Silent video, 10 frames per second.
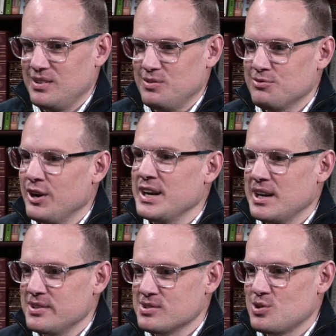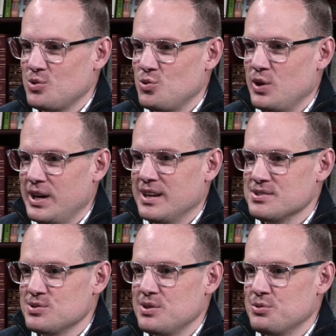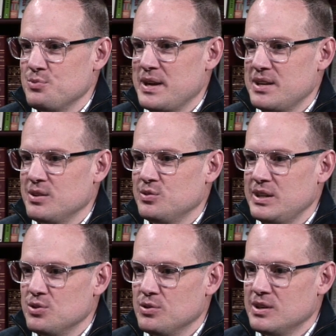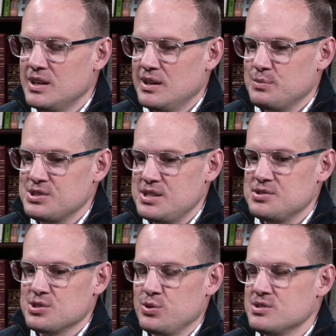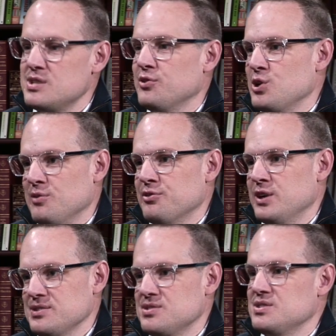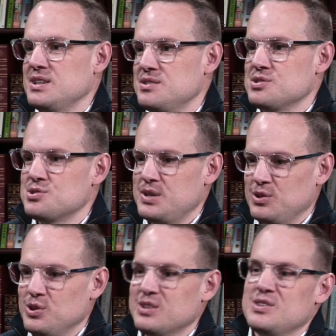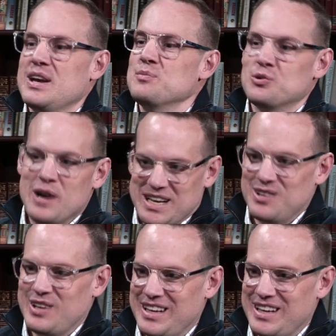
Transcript: fighting us, quite honestly, through many of the legal procedures. So it's difficult for us as an industry to look to them to regulate